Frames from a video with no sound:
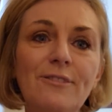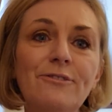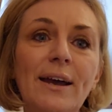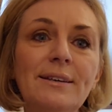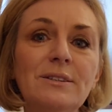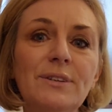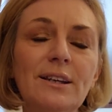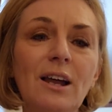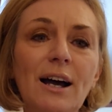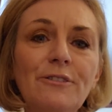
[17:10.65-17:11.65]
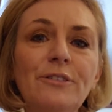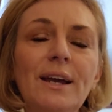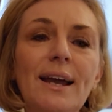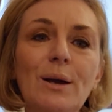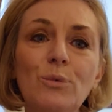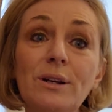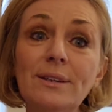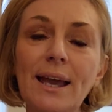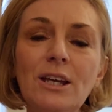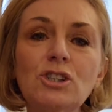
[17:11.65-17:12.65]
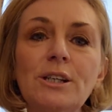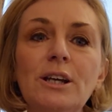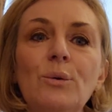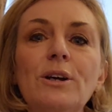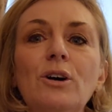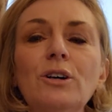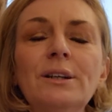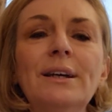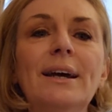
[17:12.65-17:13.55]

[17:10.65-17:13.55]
phase of their life, and what is actually going on